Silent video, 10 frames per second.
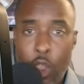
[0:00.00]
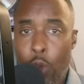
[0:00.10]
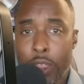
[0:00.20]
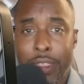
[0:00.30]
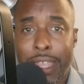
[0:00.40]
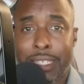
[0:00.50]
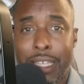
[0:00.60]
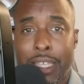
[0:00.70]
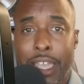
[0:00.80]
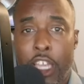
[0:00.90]
Whether that's
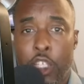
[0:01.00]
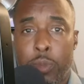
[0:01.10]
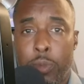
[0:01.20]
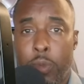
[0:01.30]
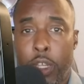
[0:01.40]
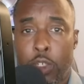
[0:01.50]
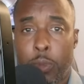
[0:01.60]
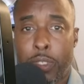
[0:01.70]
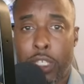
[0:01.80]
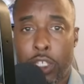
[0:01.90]
at the edge rusher
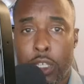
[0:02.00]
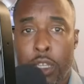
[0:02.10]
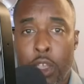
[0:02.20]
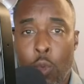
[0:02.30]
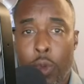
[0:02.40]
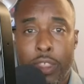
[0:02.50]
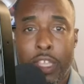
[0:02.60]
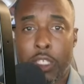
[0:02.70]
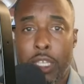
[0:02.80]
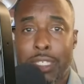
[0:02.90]
position, whether
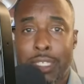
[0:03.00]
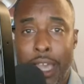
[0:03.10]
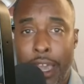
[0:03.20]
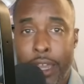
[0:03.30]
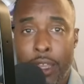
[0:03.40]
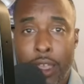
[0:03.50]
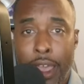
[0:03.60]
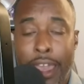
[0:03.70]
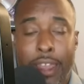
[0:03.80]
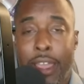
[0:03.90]
that's inside,
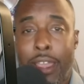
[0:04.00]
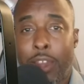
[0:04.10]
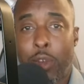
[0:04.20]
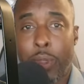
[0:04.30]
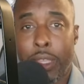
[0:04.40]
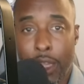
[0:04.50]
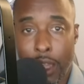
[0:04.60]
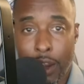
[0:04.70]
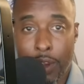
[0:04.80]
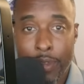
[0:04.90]
I don't really
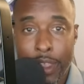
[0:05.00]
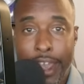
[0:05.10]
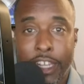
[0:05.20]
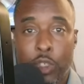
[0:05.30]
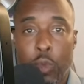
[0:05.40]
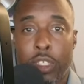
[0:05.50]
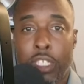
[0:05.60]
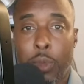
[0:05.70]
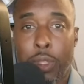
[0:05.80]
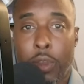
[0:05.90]
care. I just want to
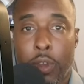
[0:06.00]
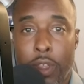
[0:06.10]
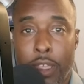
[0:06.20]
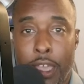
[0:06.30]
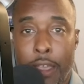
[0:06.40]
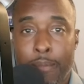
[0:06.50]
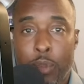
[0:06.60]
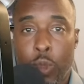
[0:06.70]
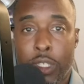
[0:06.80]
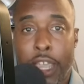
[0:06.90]
see what they're going to get
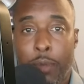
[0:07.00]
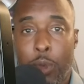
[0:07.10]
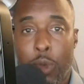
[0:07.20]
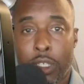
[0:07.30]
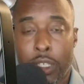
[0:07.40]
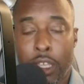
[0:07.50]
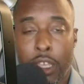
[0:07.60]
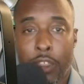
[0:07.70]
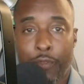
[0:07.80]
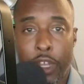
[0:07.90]
with Tyree Wilson.
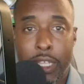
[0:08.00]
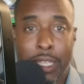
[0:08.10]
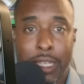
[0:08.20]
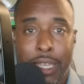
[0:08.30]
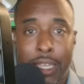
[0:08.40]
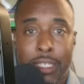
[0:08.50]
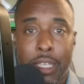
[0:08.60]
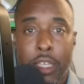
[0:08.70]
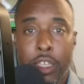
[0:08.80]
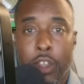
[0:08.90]
And the funny thing is,
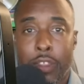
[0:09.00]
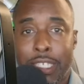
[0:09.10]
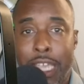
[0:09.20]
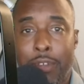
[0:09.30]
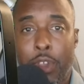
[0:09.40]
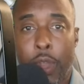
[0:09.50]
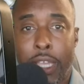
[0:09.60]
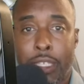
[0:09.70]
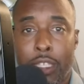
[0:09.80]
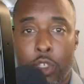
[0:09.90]
you know, the saving
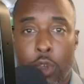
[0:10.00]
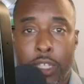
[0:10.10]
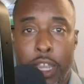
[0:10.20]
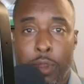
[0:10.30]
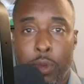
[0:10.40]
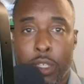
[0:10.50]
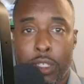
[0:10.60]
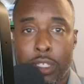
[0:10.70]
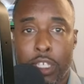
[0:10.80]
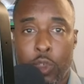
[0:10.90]
grace in this whole Tyree
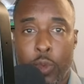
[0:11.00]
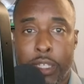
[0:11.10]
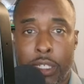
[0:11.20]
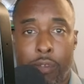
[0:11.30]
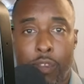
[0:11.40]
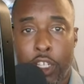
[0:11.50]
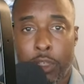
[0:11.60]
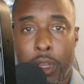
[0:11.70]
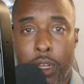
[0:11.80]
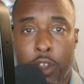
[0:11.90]
Wilson situation, I've talked
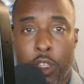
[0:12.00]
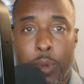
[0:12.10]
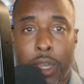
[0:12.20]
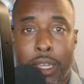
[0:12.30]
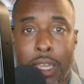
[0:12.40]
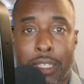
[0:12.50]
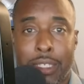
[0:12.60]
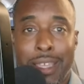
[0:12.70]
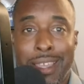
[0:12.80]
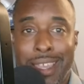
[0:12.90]
about it here on the podcast,
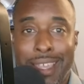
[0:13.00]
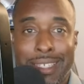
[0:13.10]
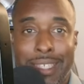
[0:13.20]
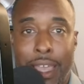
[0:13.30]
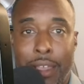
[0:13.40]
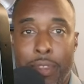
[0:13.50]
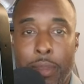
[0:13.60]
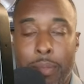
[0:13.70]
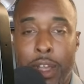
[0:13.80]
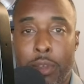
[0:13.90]
is that
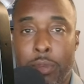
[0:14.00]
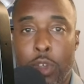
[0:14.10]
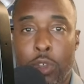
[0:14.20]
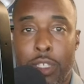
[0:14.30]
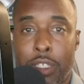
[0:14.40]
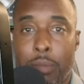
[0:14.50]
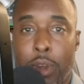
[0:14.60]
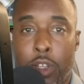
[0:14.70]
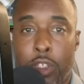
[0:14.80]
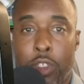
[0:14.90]
Malcolm Kuntz has
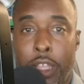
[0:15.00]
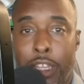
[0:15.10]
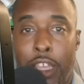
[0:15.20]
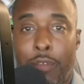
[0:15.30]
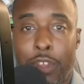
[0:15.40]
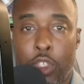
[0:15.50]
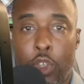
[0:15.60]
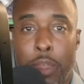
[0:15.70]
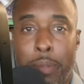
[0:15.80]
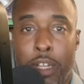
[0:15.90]
emerged. Like, none of us
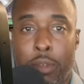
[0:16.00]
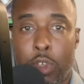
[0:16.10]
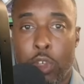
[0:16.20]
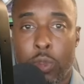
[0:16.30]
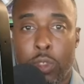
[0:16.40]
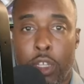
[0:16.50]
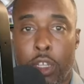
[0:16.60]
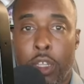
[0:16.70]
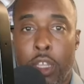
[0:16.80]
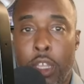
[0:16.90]
knew that Malcolm Kuntz was
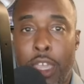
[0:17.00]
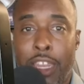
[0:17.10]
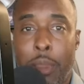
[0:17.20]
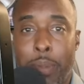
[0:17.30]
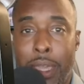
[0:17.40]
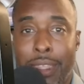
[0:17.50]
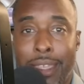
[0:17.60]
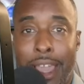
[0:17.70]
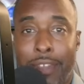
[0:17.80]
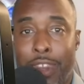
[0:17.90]
going to end up being the guy that